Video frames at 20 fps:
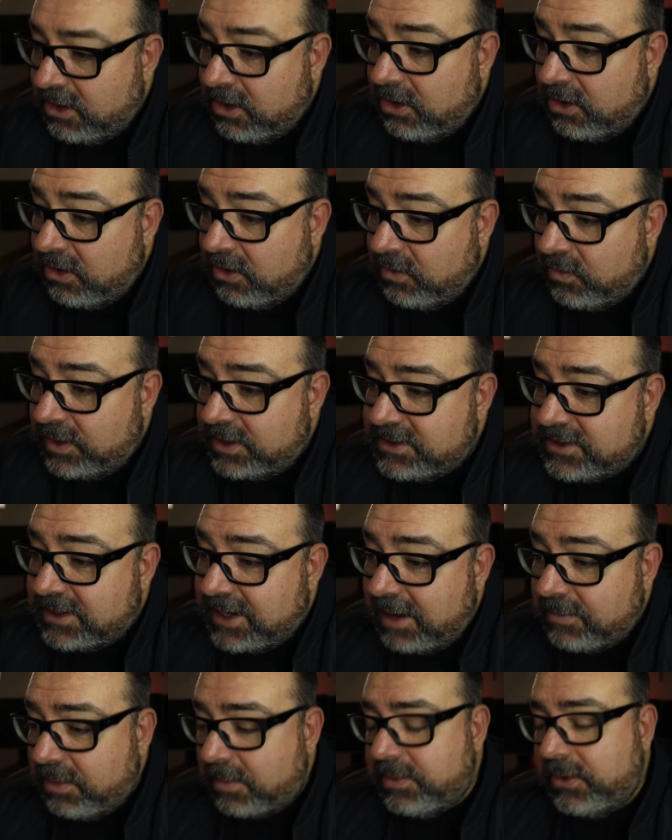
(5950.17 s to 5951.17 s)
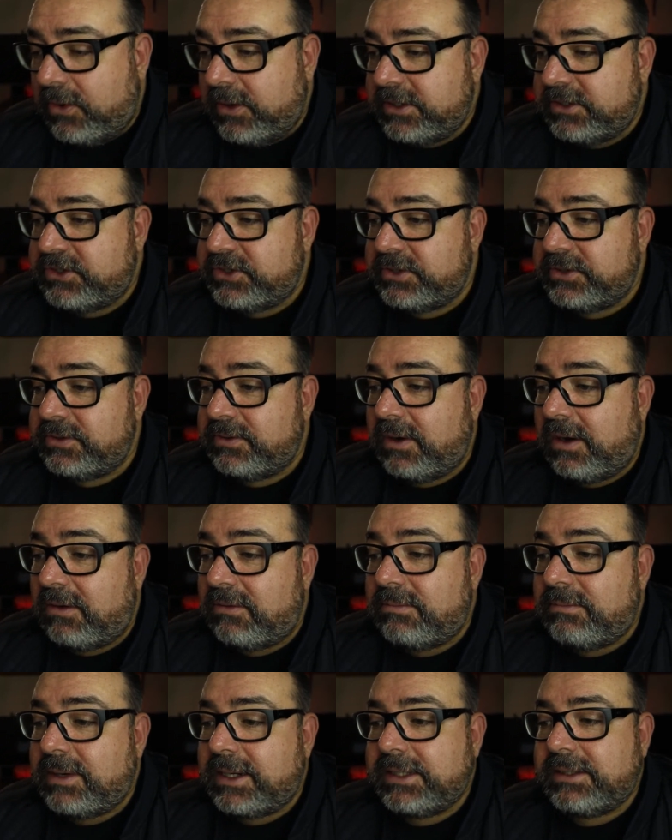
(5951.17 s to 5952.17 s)
is the lab report due? Oh
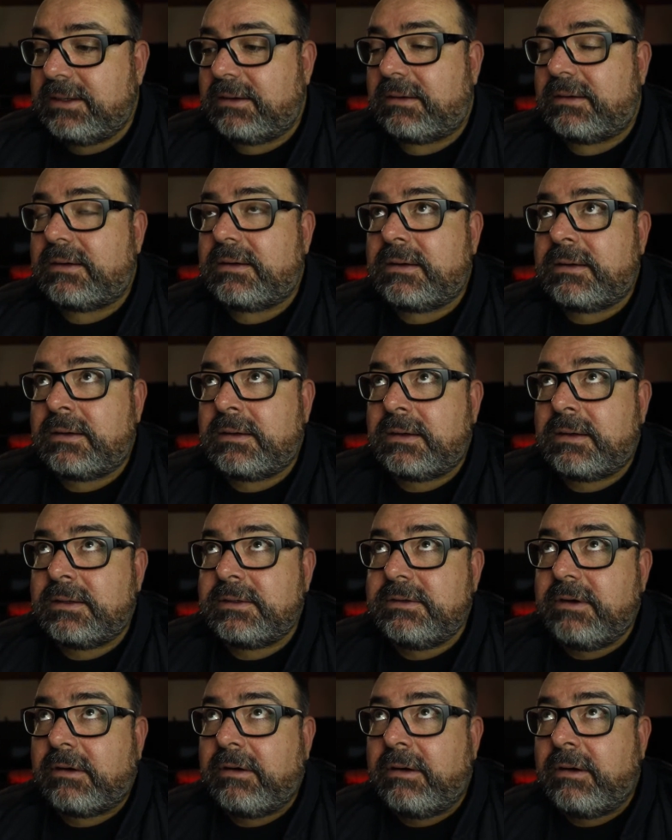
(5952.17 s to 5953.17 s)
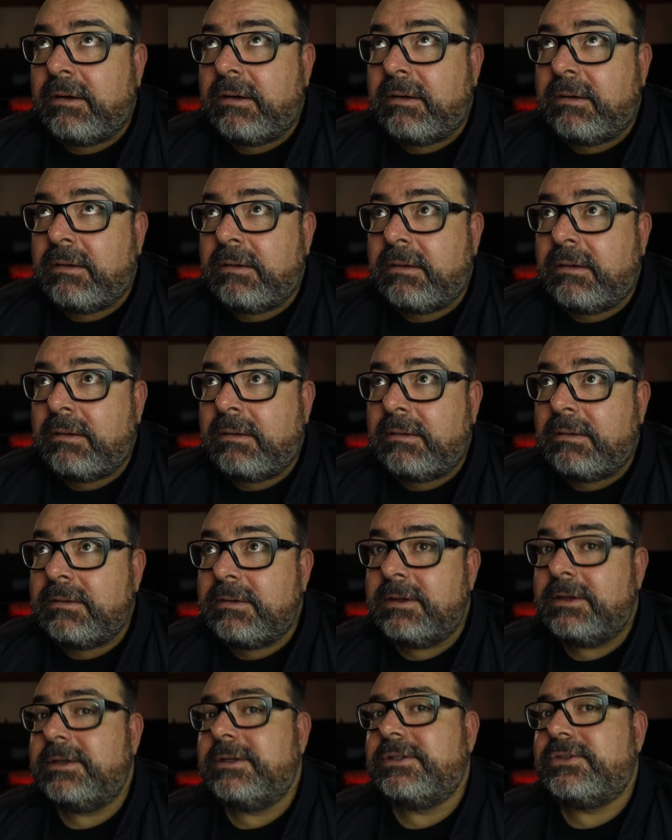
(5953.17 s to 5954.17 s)
my God, girl.
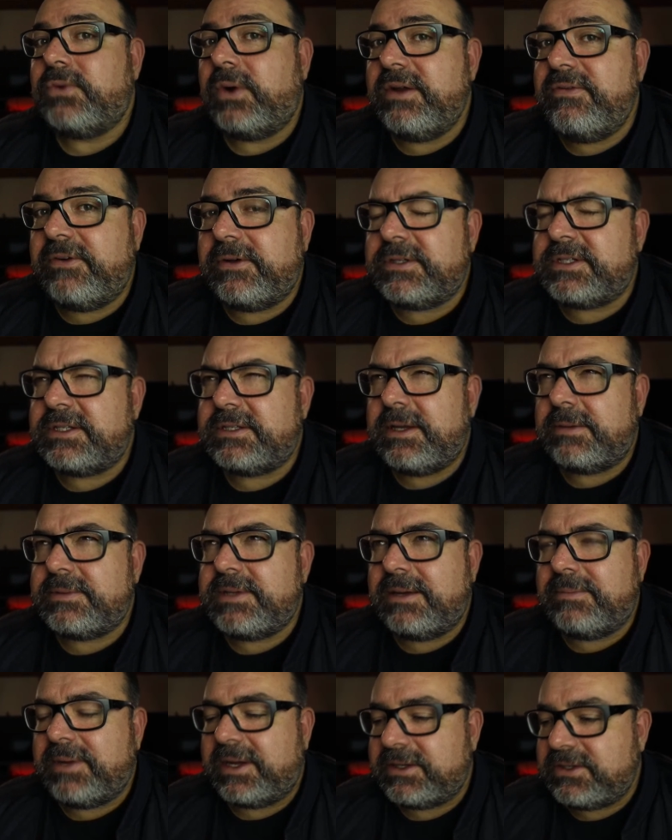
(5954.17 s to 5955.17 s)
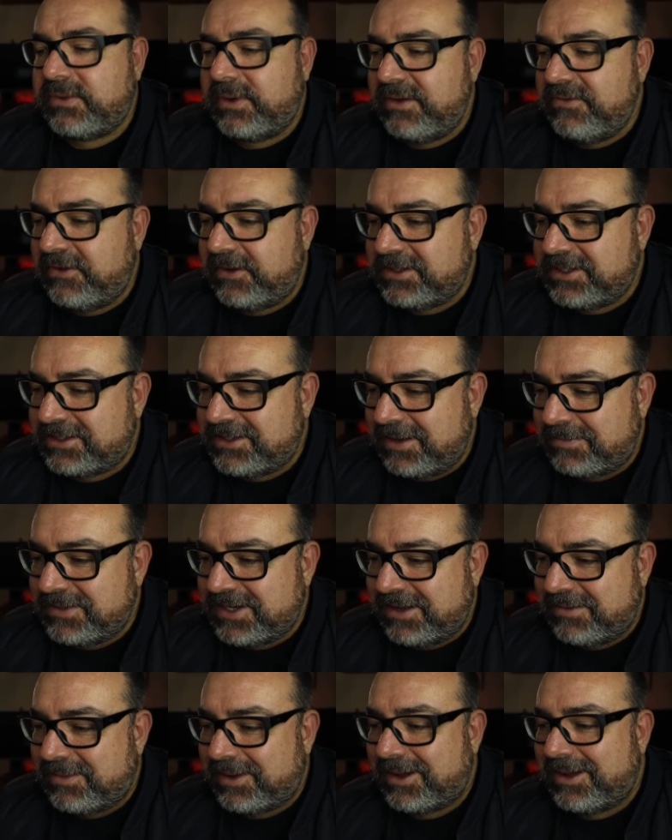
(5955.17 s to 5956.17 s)
21st of September, 21st of
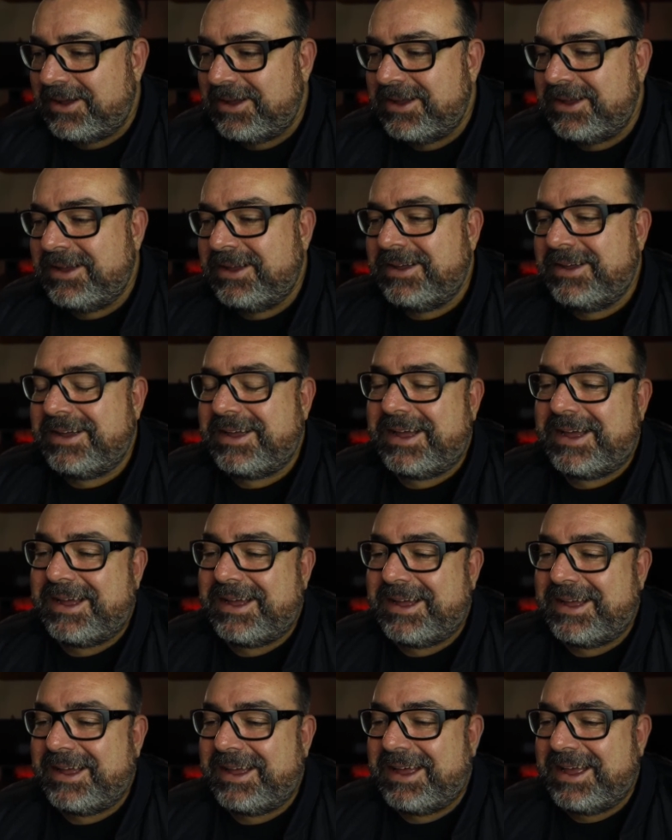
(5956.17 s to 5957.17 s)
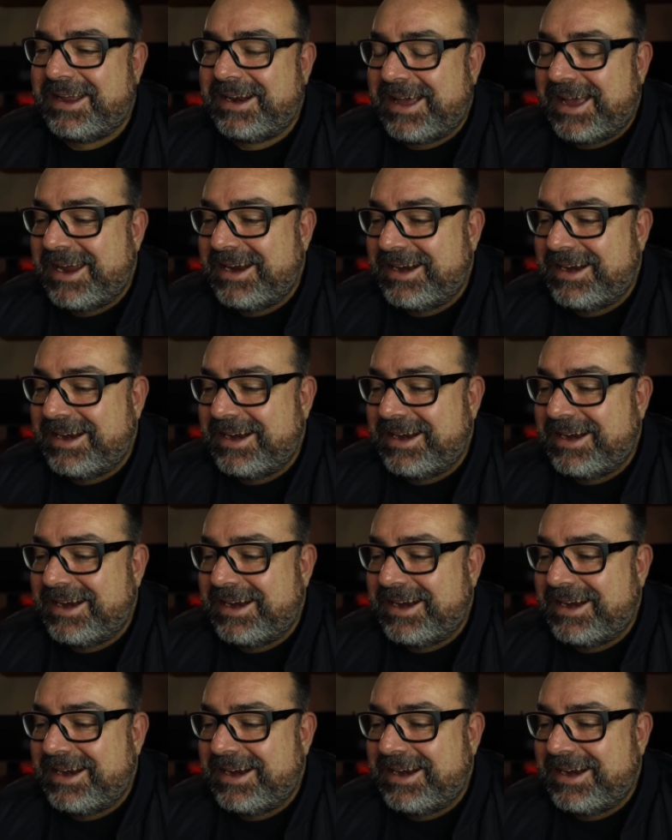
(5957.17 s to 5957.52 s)
September at 8